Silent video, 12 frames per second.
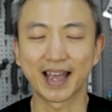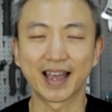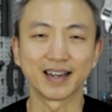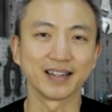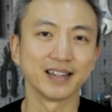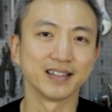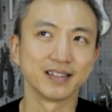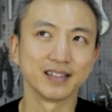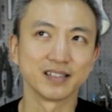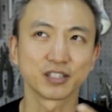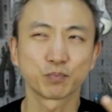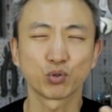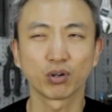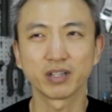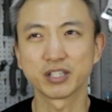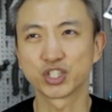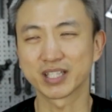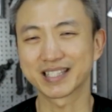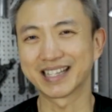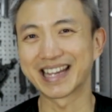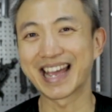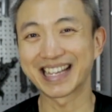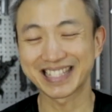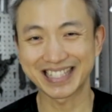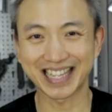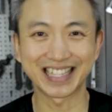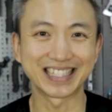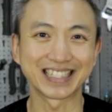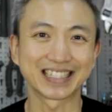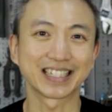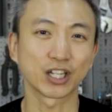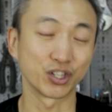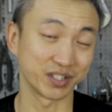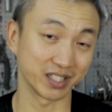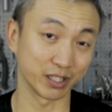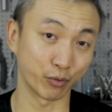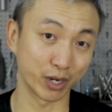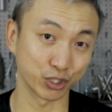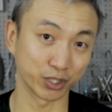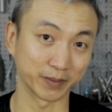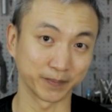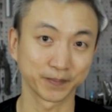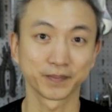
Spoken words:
and it is purely just an aesthetic consideration.